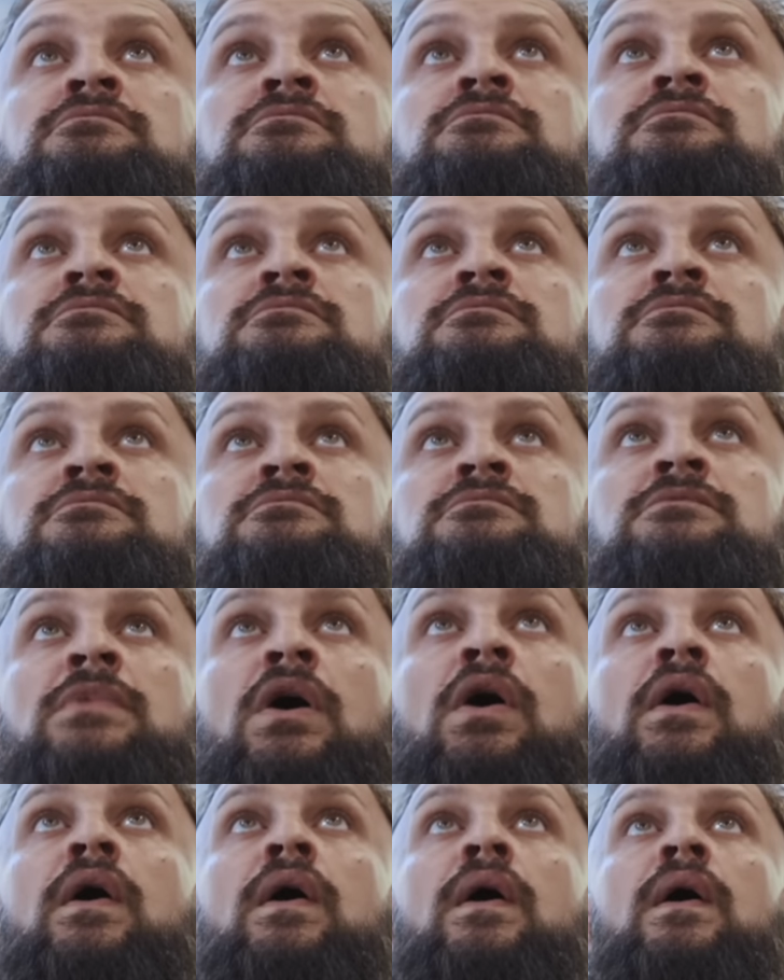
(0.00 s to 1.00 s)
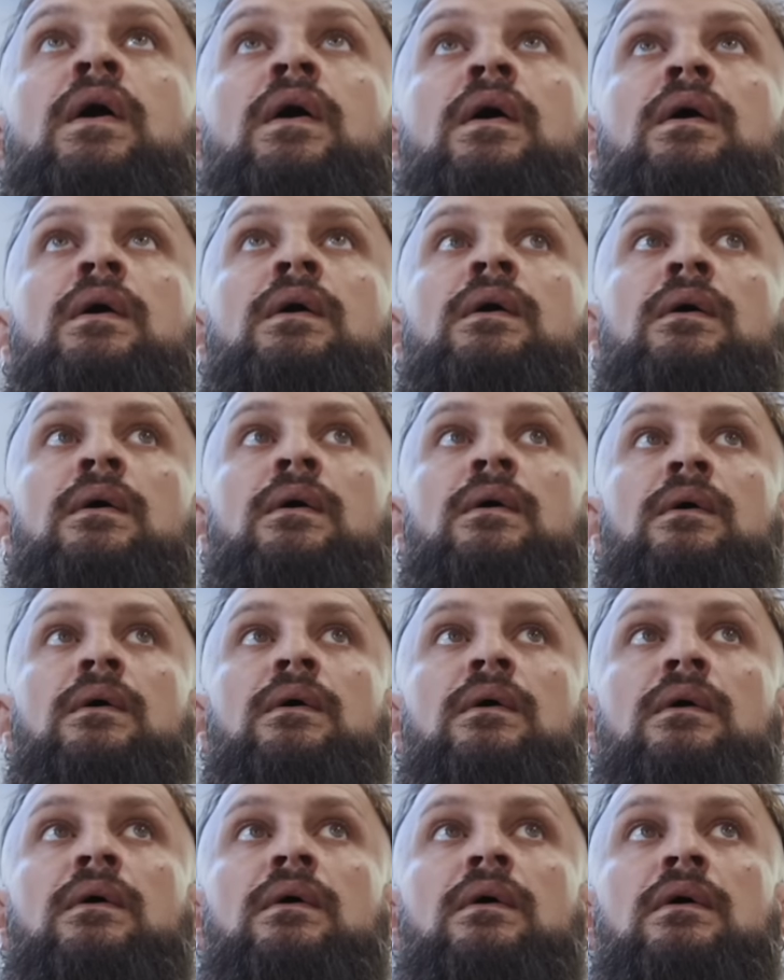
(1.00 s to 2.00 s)
and breathe out. Any
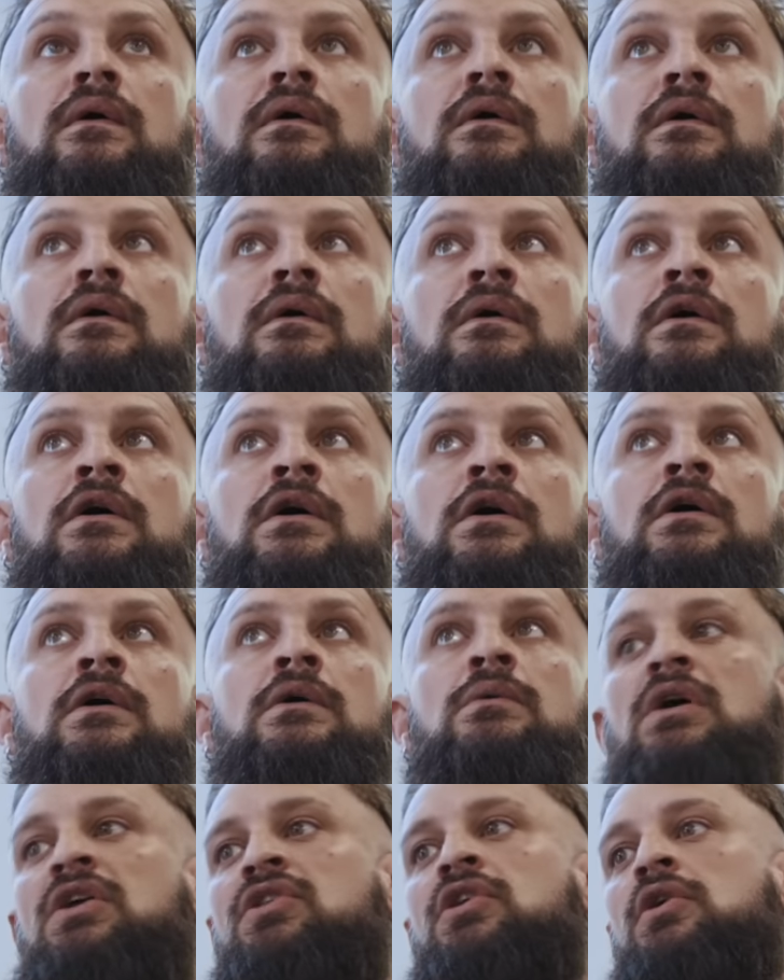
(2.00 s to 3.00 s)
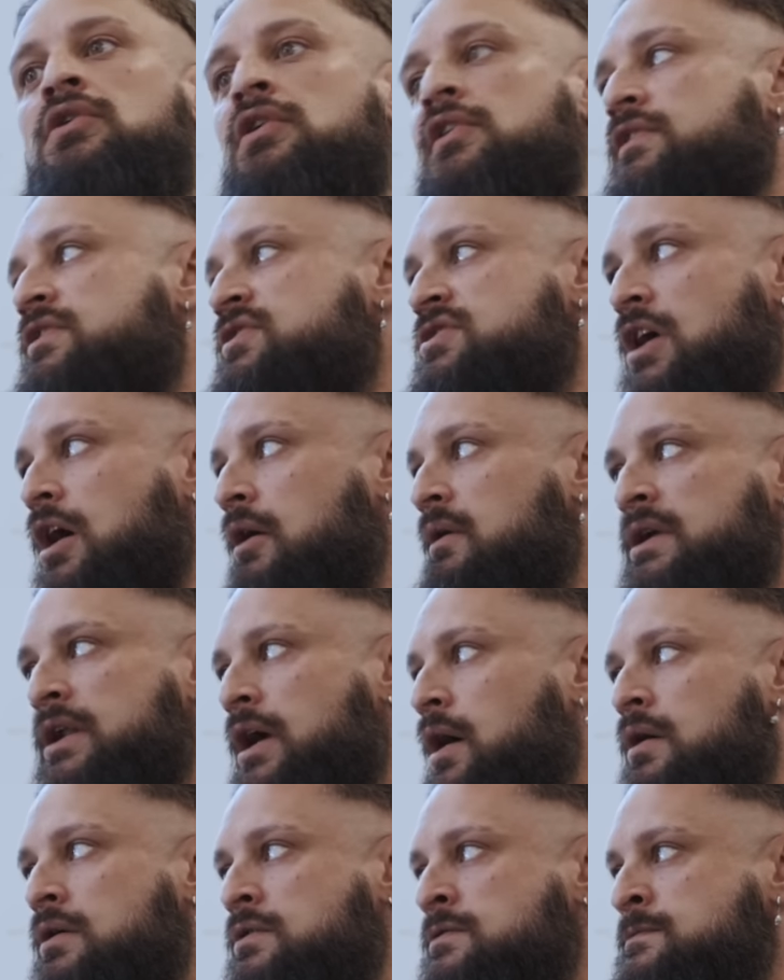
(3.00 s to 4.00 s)
pain? Well, no, nothing jarring
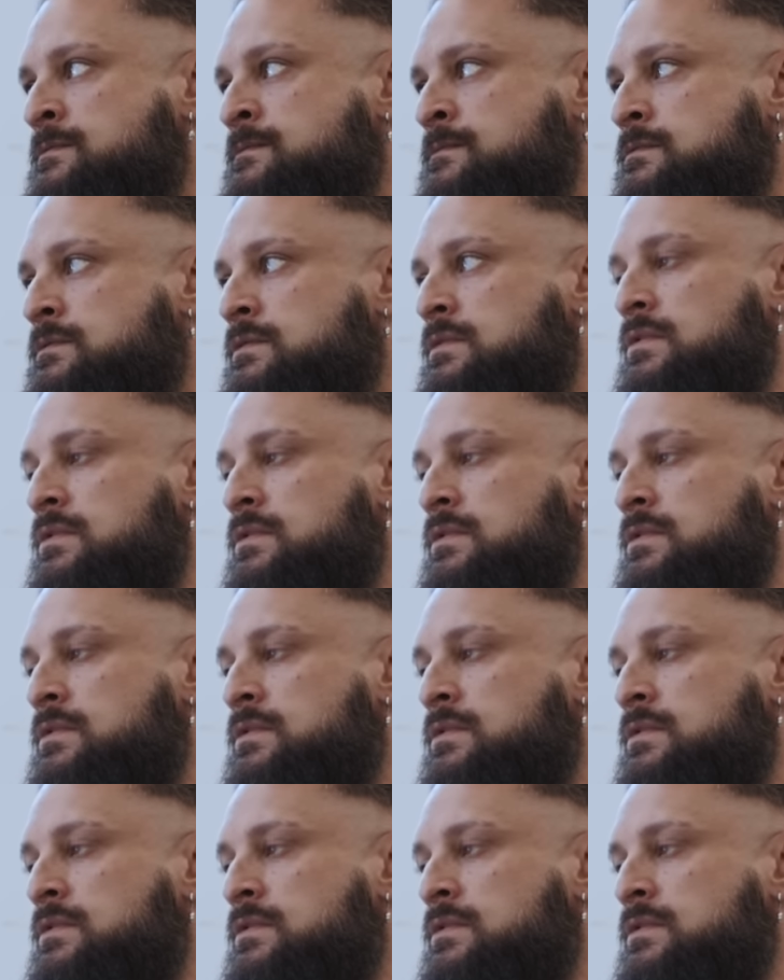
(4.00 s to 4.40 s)
now. Okay, brilliant,